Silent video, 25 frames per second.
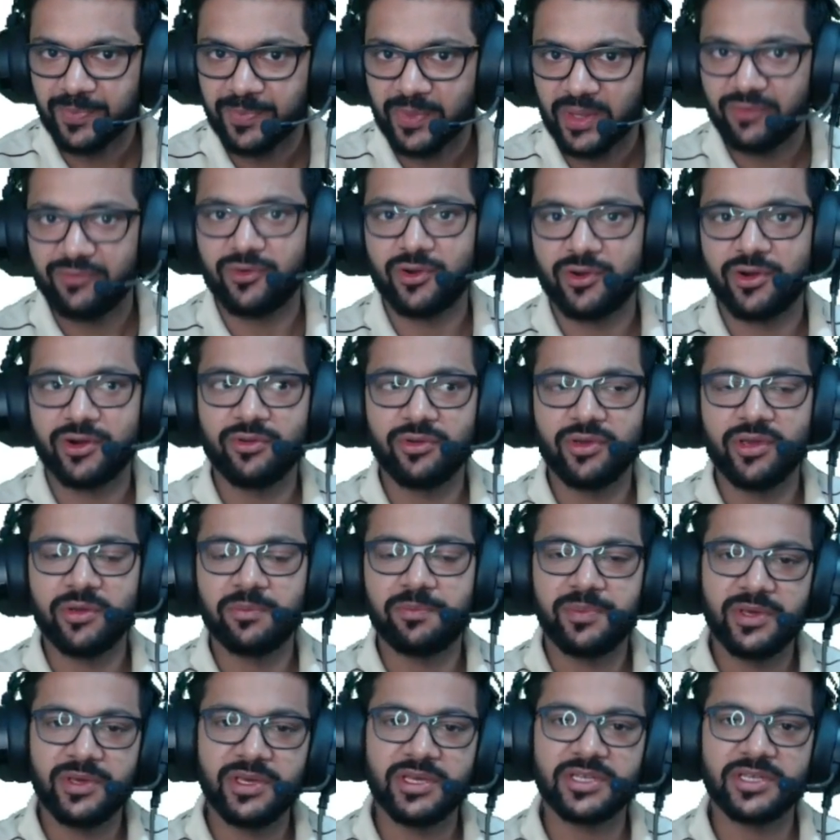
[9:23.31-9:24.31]
For doing
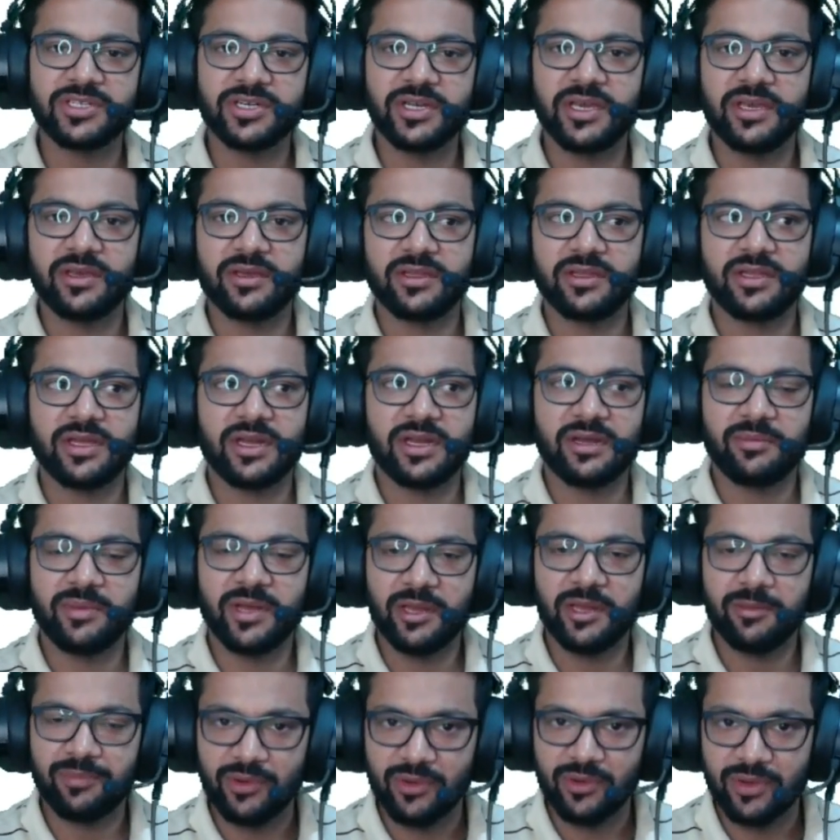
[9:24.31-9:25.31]
PhD, there are
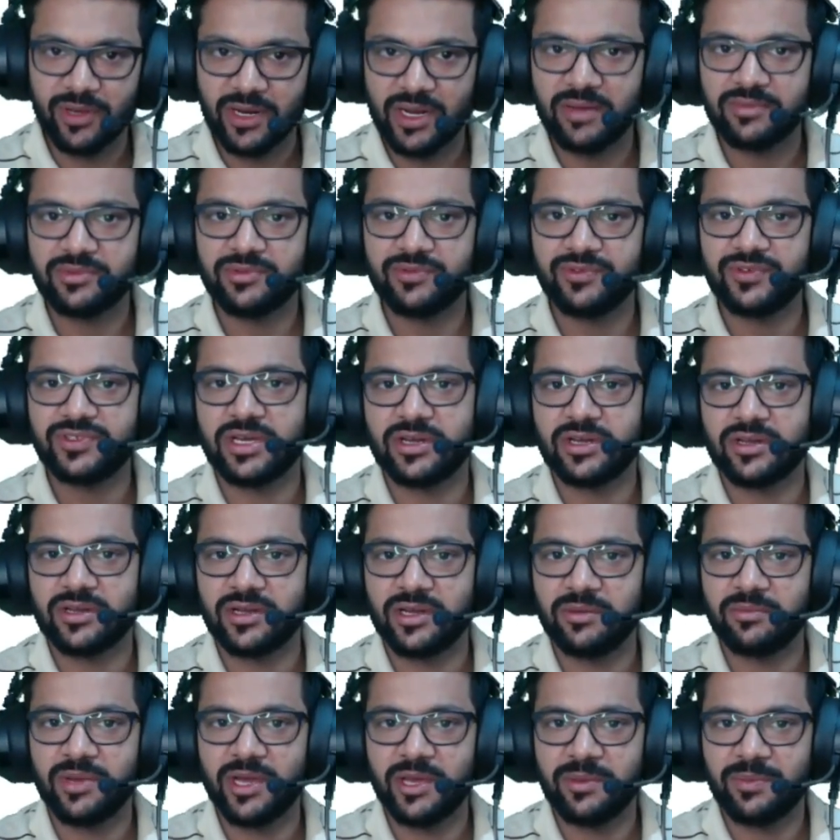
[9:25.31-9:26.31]
many programs which are
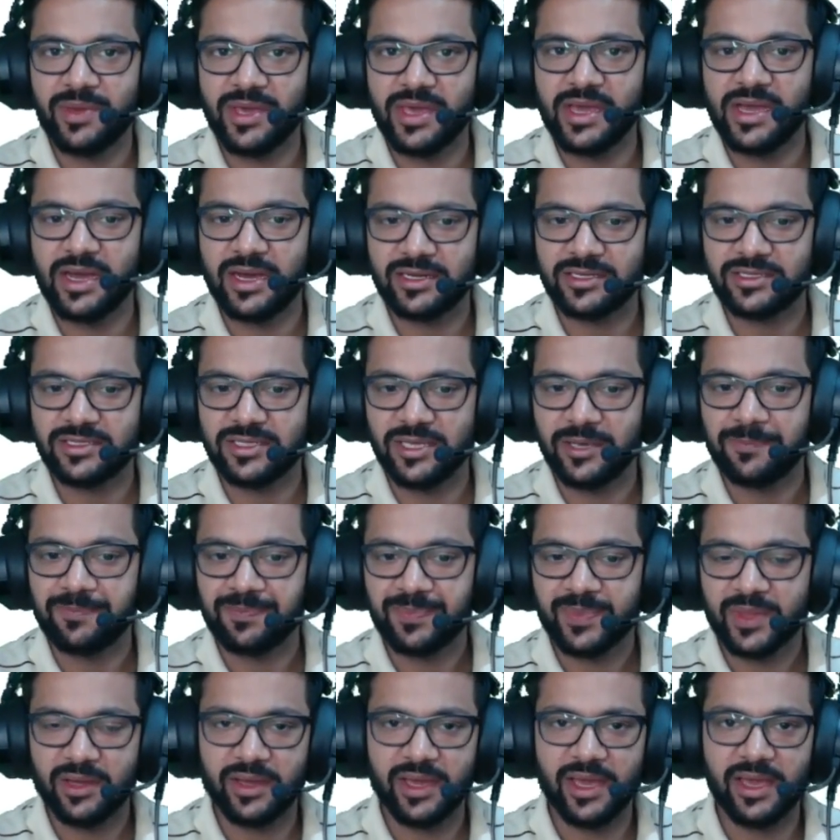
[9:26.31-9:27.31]
run by BARC.
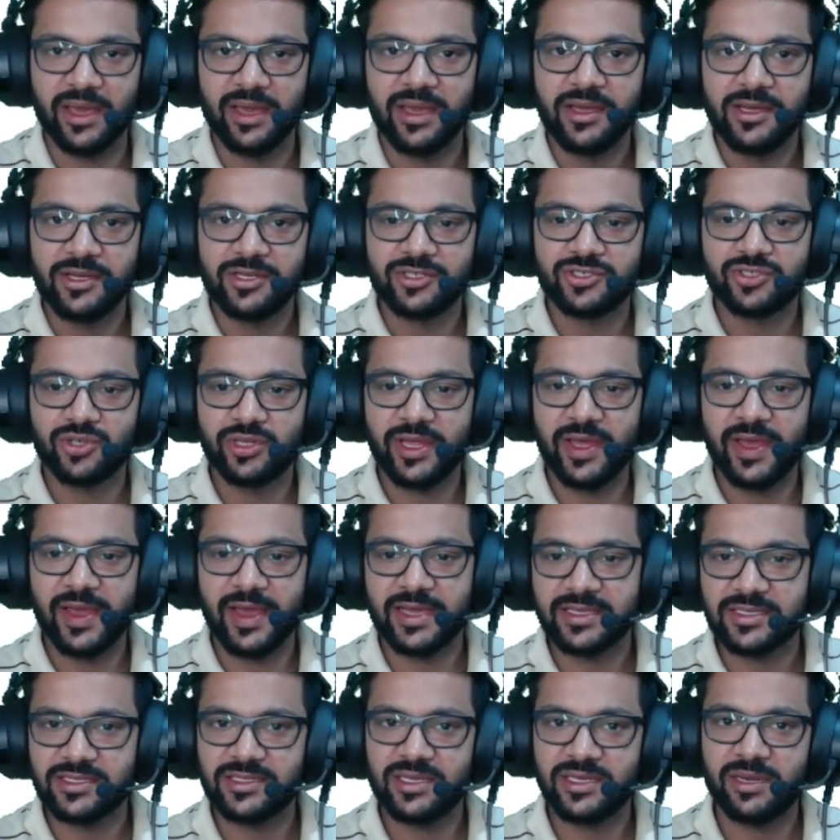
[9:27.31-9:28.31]
Okay, so they
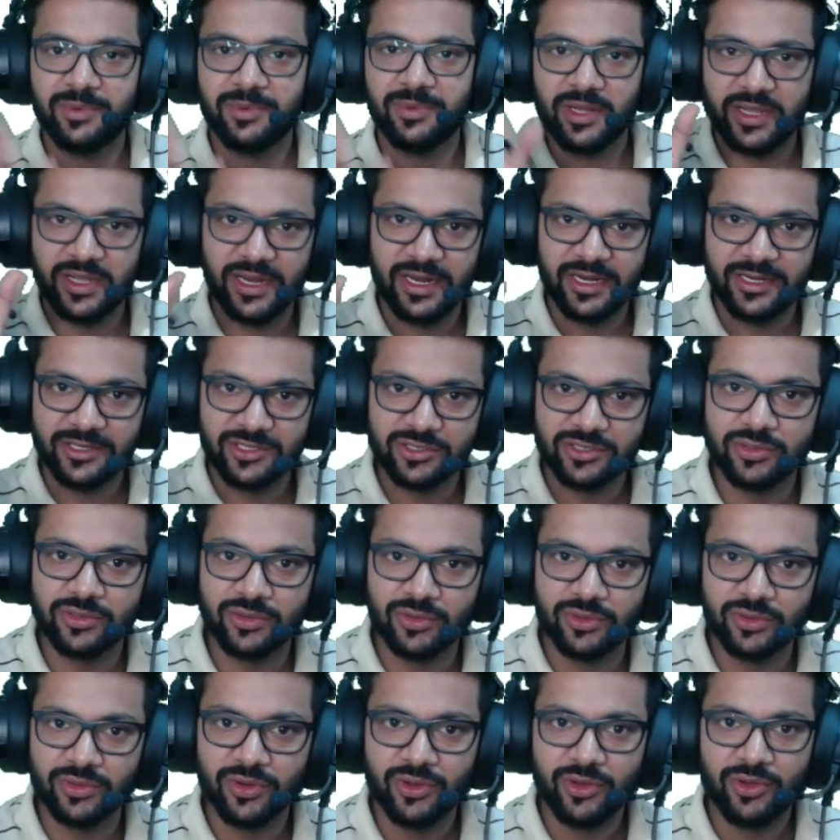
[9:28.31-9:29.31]
accept GATE
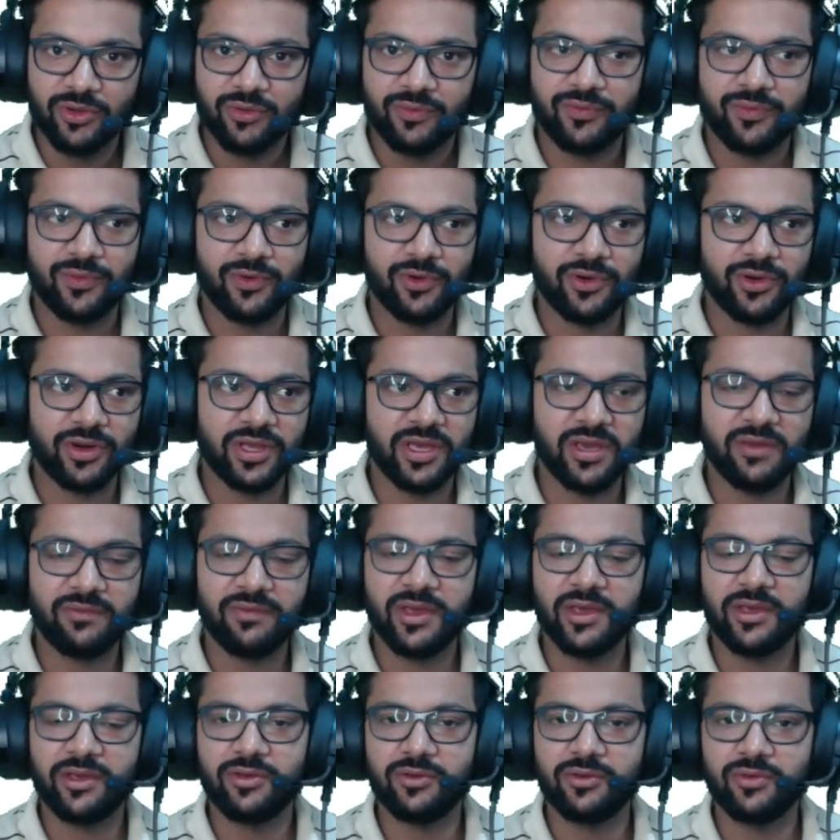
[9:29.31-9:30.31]
score for
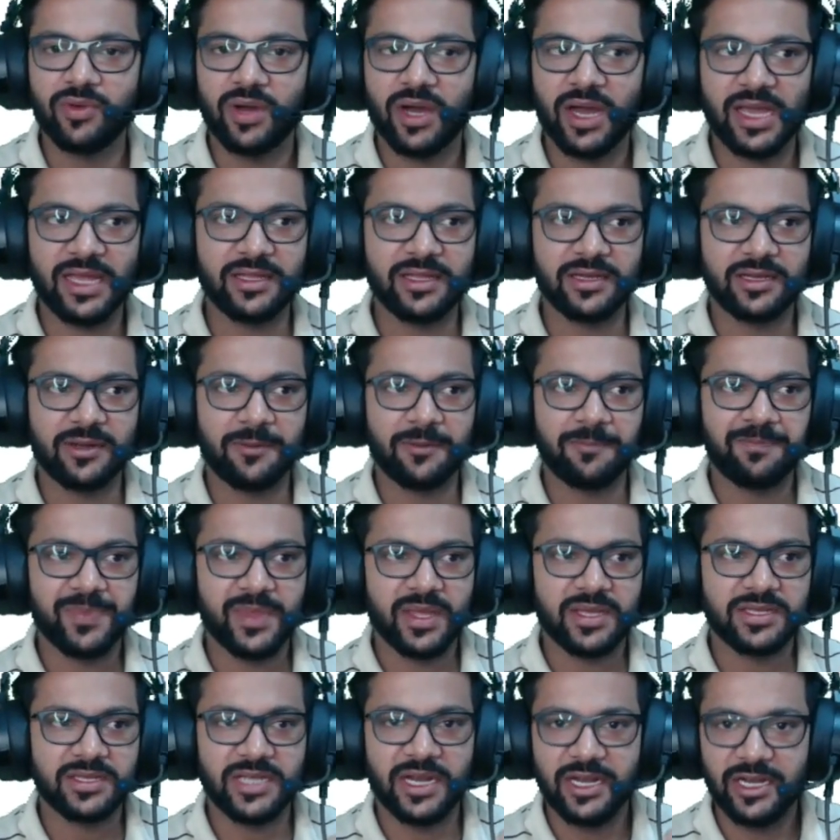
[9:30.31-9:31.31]
giving you either
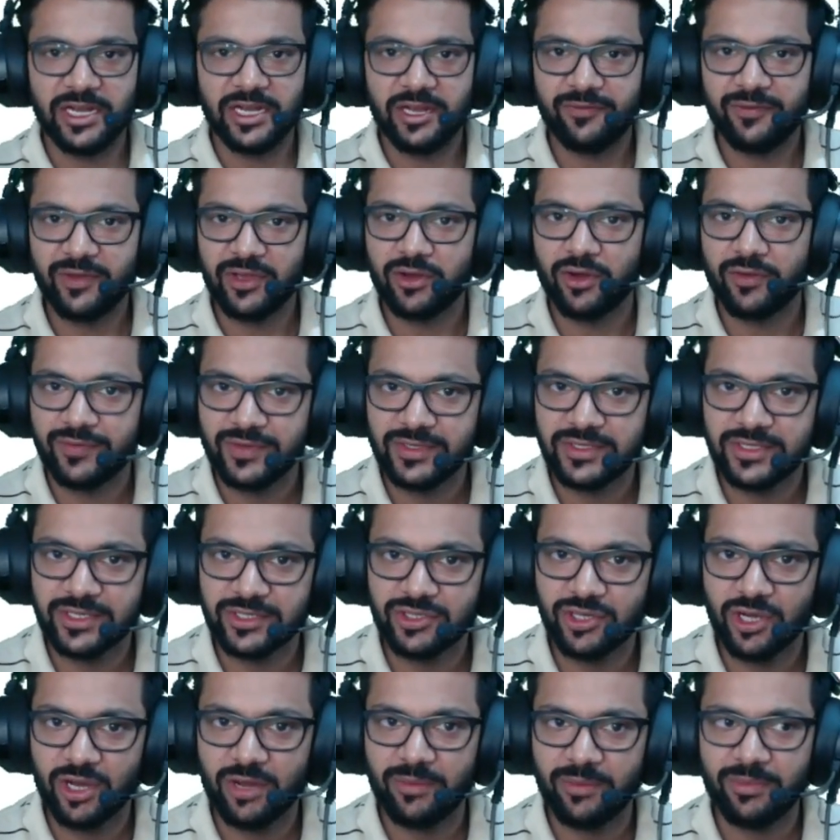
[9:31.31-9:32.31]
scientific officer
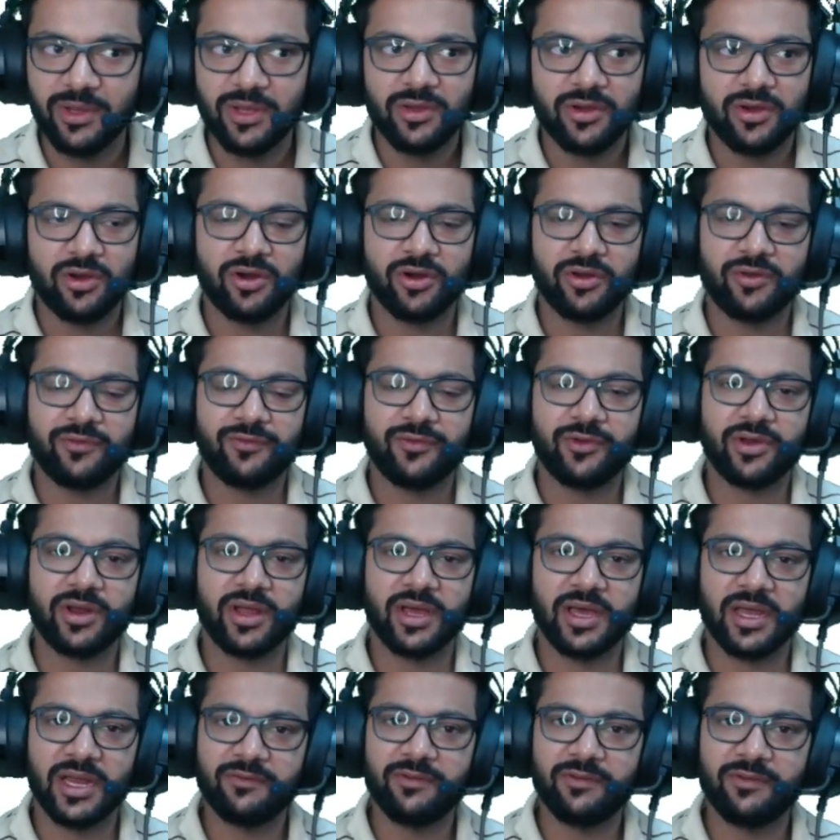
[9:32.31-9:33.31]
job or for
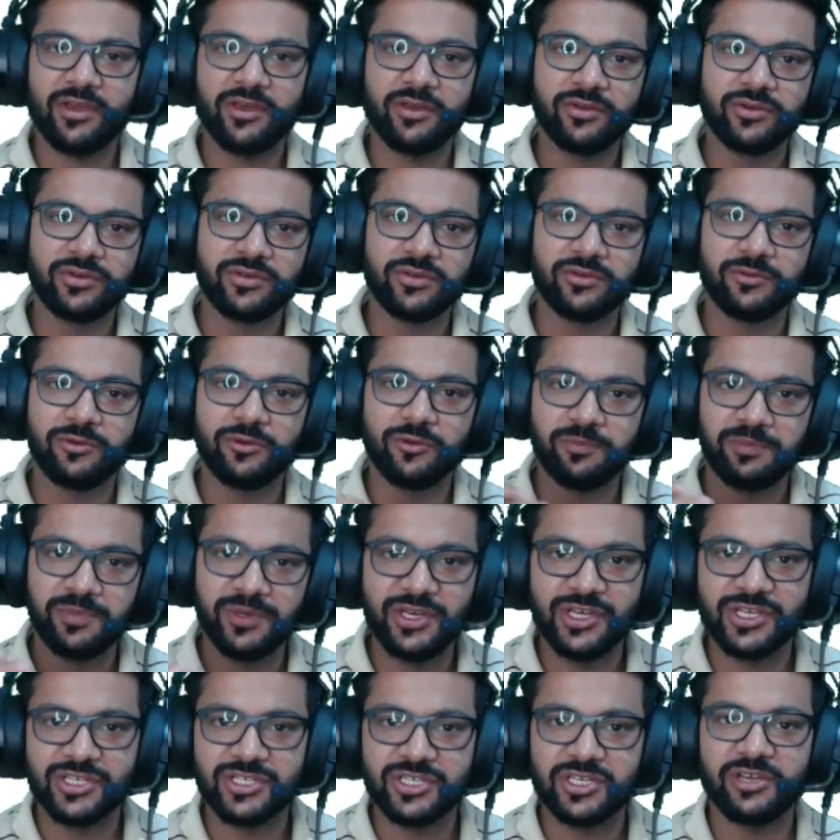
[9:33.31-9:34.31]
allowing you to do
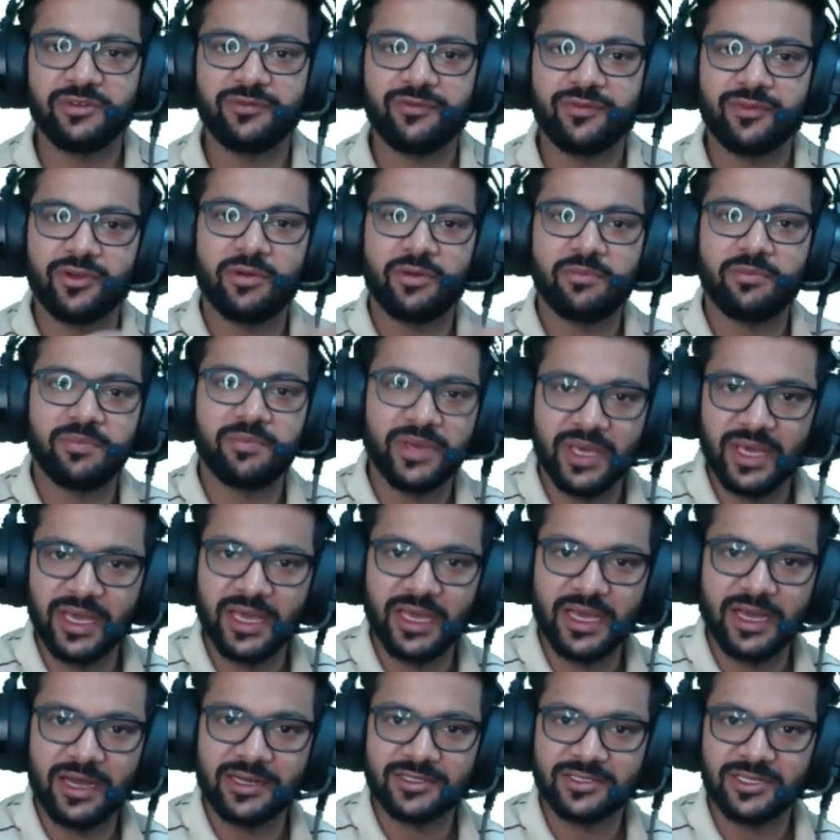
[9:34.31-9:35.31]
PhD from
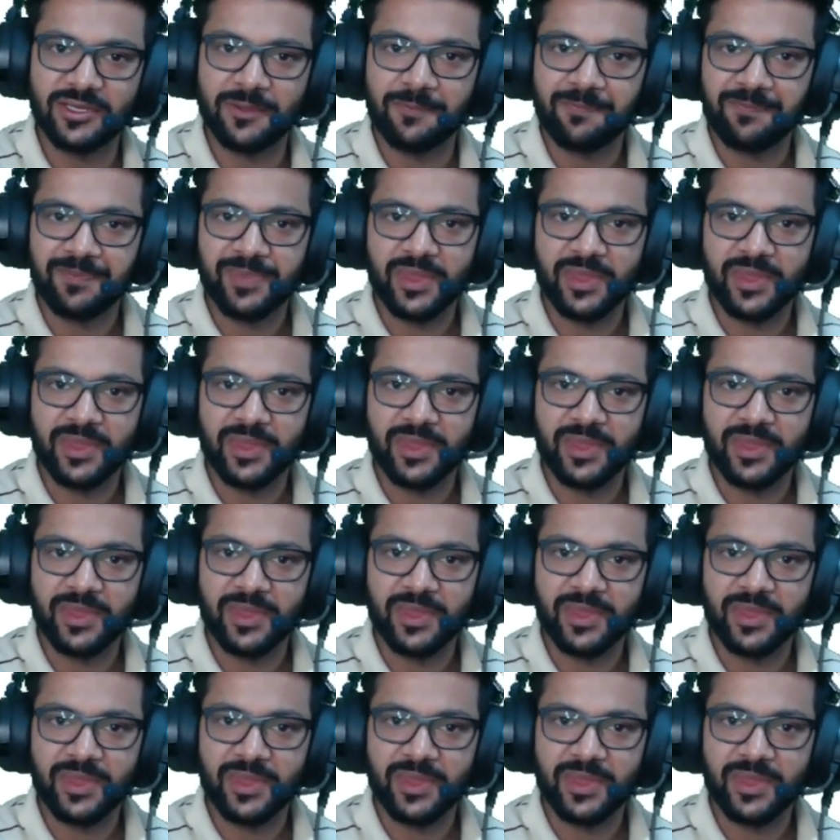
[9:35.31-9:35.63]
BARC.